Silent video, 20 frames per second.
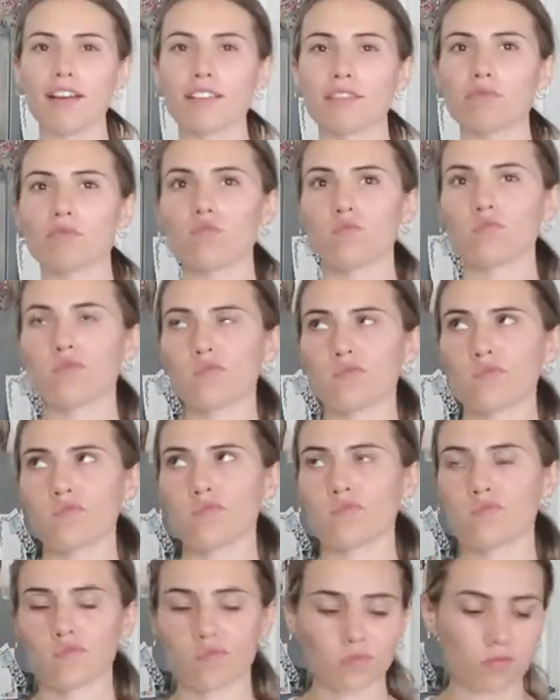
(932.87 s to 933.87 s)
I'll,
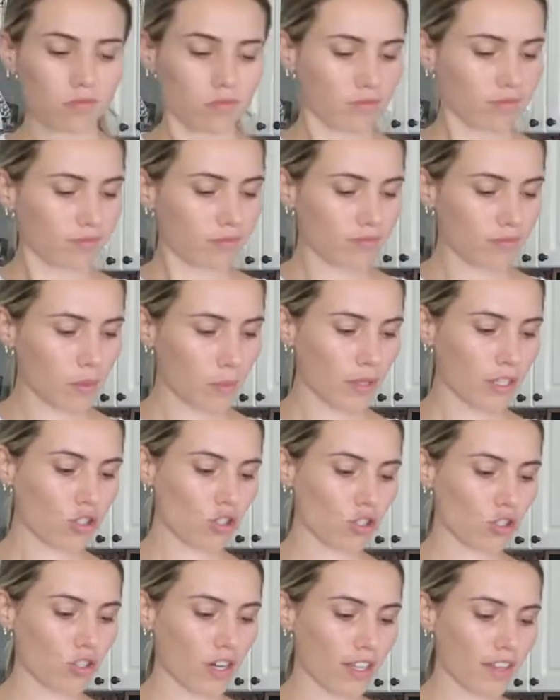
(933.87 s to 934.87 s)
maybe I
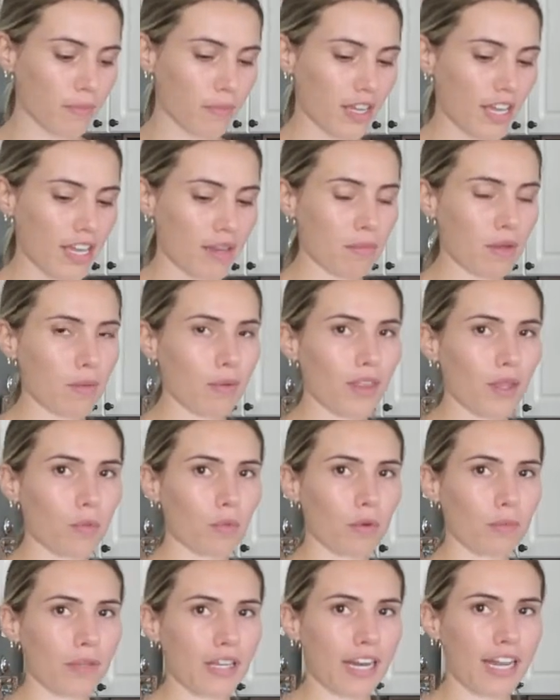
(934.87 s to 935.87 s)
should try them again. Maybe they
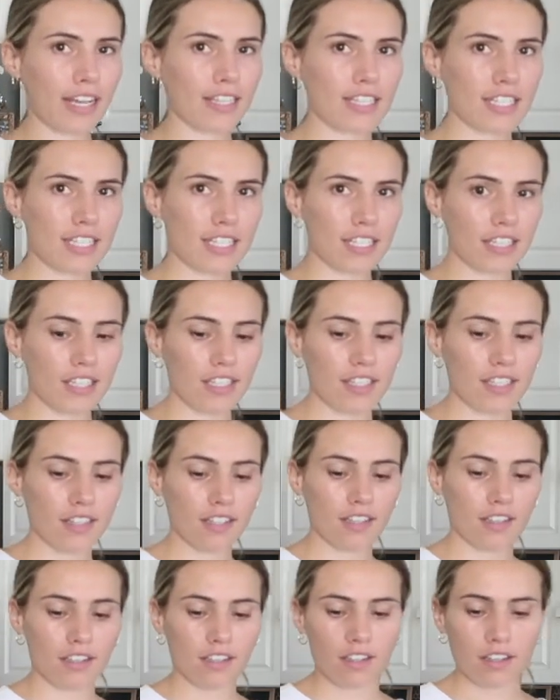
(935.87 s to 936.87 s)
won't be nasty
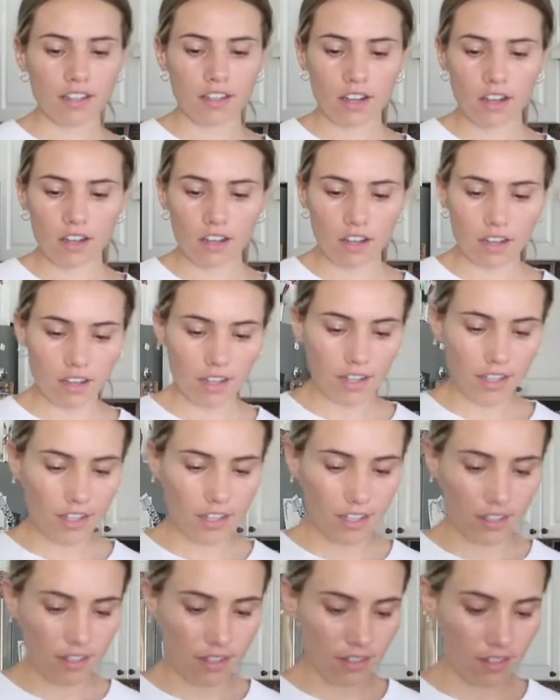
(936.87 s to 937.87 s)

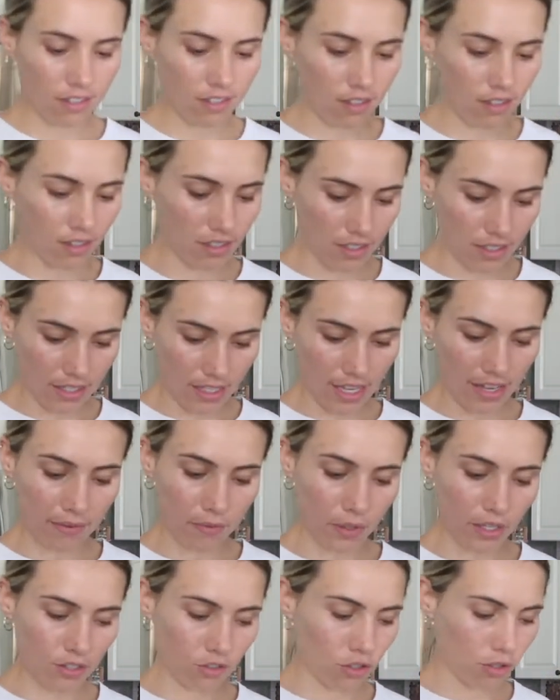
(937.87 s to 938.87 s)
on the
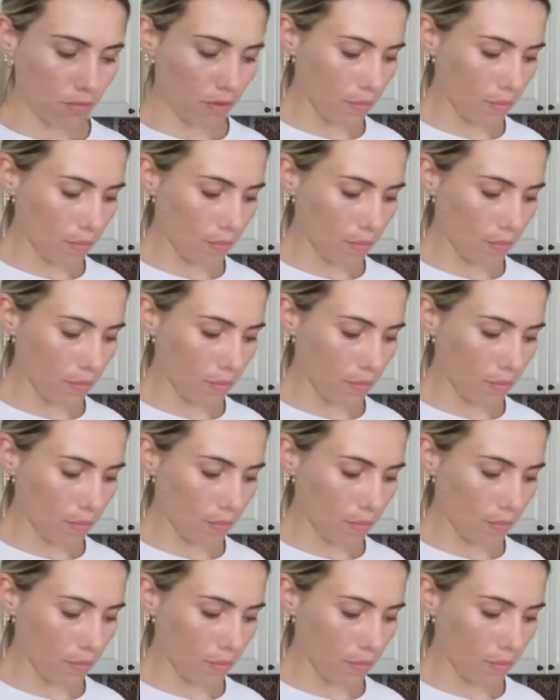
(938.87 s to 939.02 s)
sandwich.